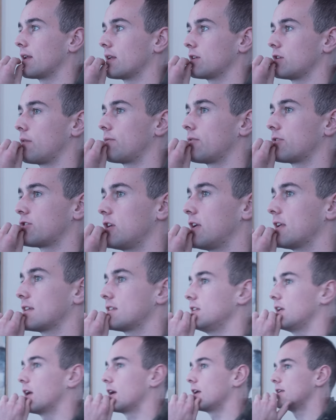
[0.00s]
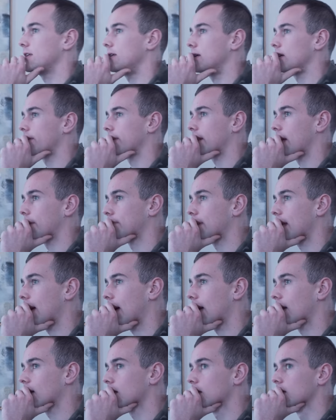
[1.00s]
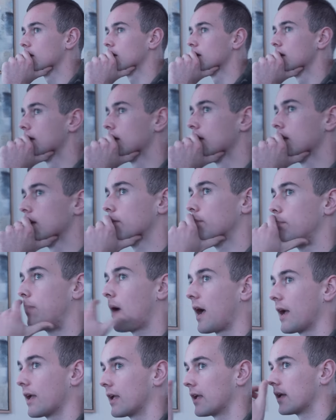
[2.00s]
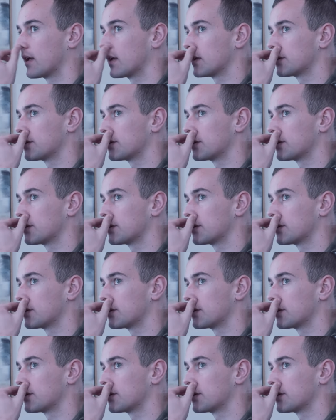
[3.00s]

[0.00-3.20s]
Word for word: that if she gets the idea that I'm not buying